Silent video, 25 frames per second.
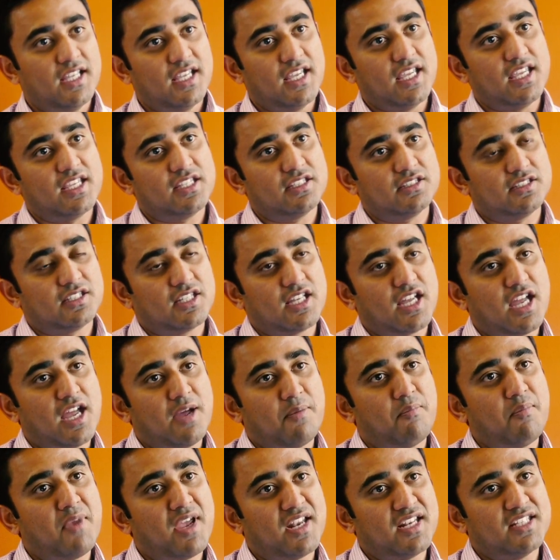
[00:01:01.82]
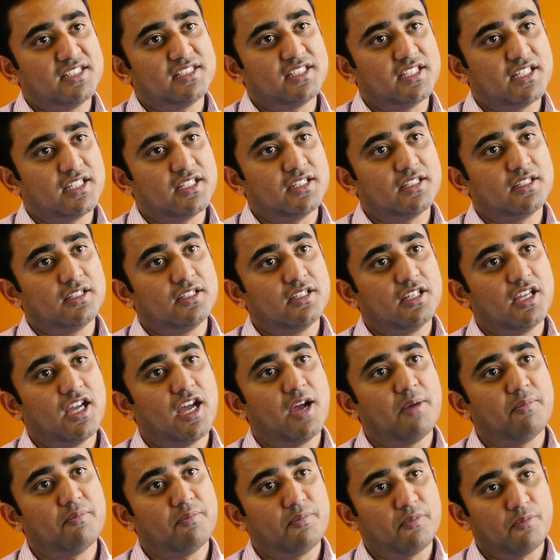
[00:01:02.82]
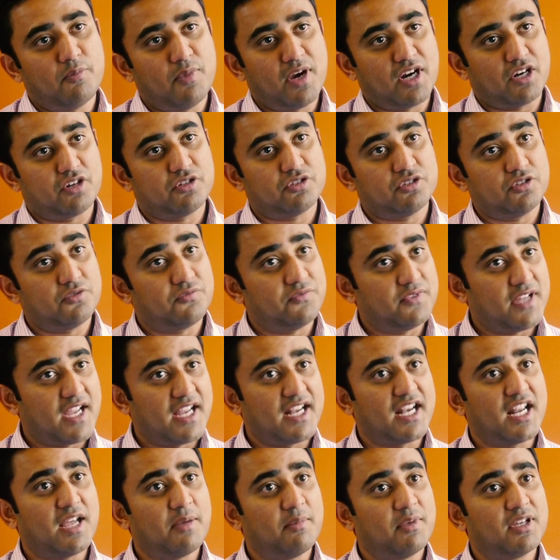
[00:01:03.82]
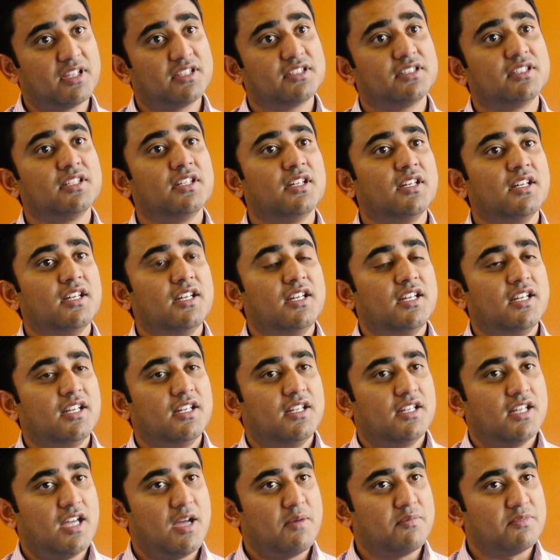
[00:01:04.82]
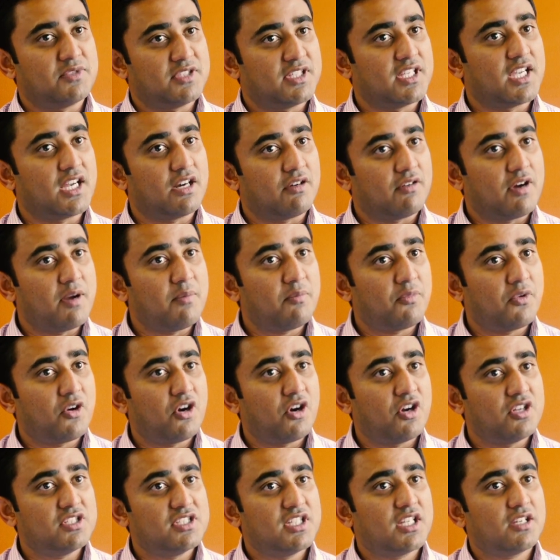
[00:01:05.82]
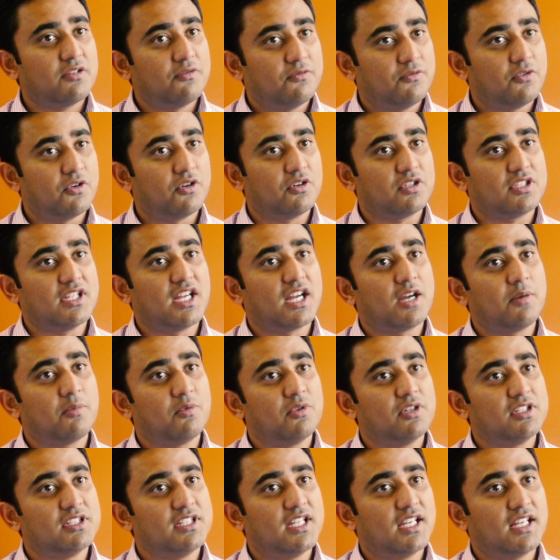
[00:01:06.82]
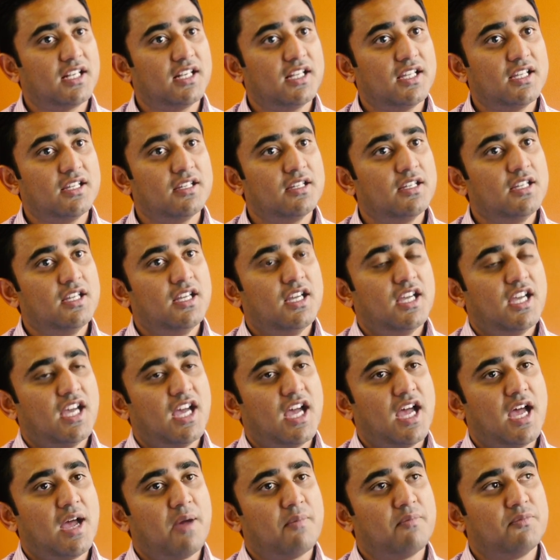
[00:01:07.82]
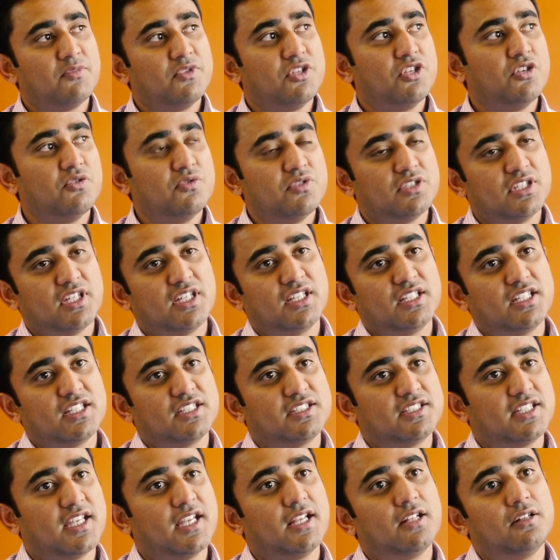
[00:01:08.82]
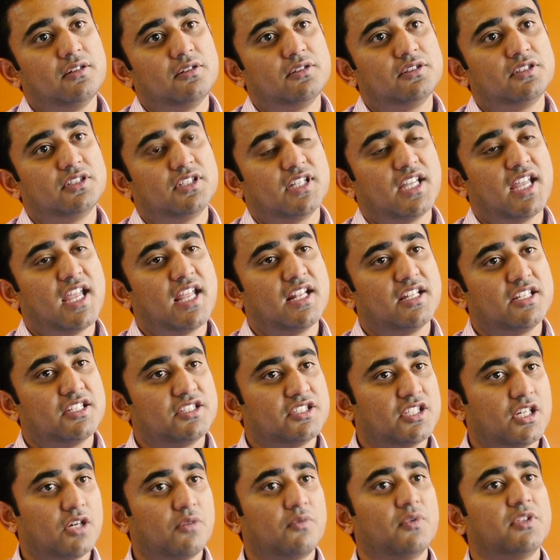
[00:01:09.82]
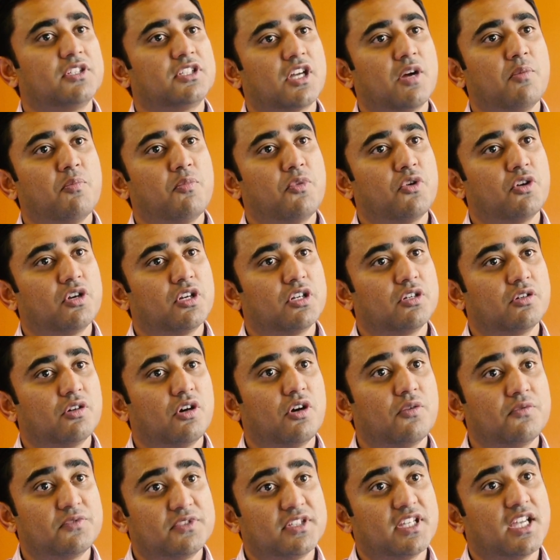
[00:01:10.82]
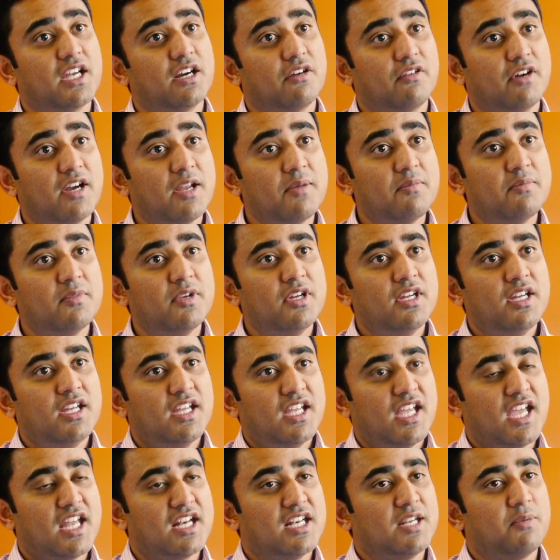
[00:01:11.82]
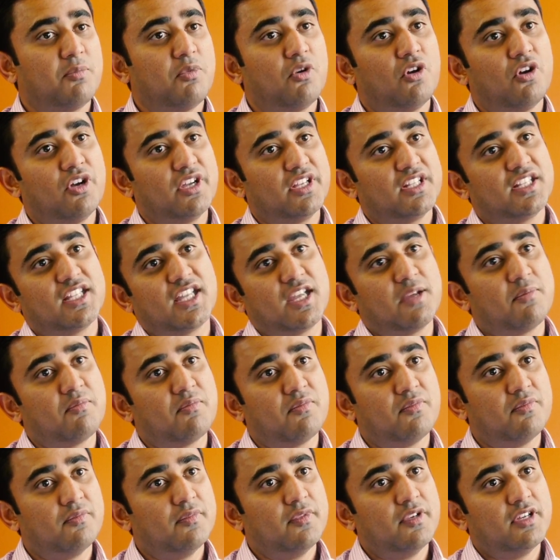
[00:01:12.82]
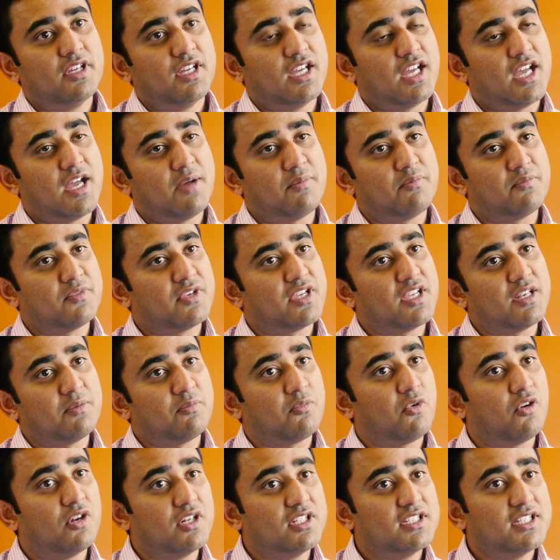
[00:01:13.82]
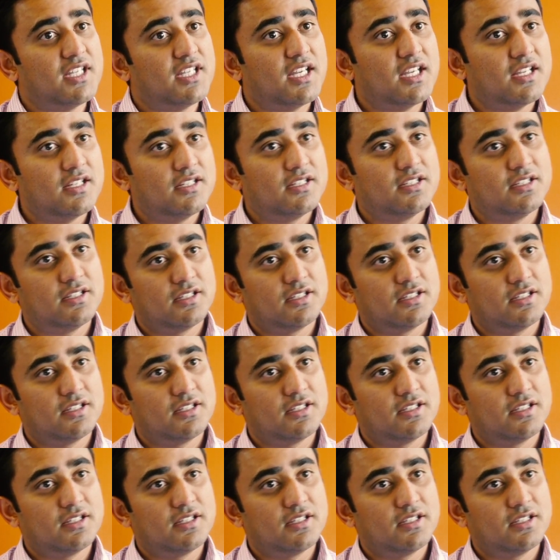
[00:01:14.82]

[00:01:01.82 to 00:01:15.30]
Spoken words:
is managing Microsoft Dynamics CRM project for Otago Polytechnic, using the sales and the service component of CRM and deploying them in Polytech.